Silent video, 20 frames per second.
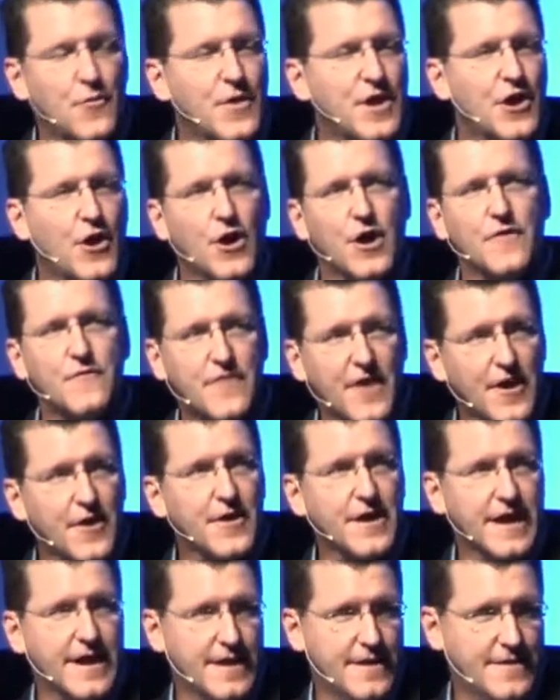we are a
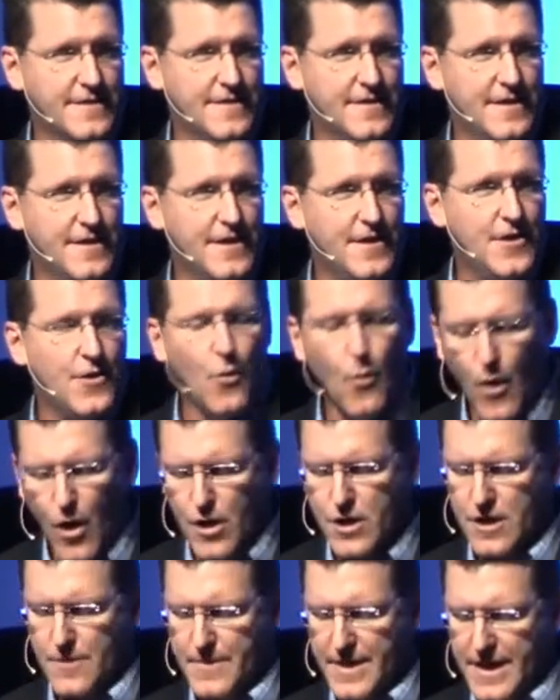very
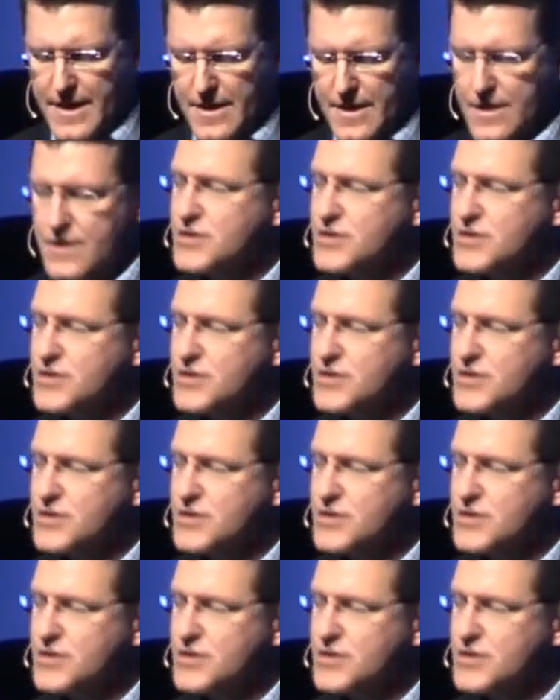welcoming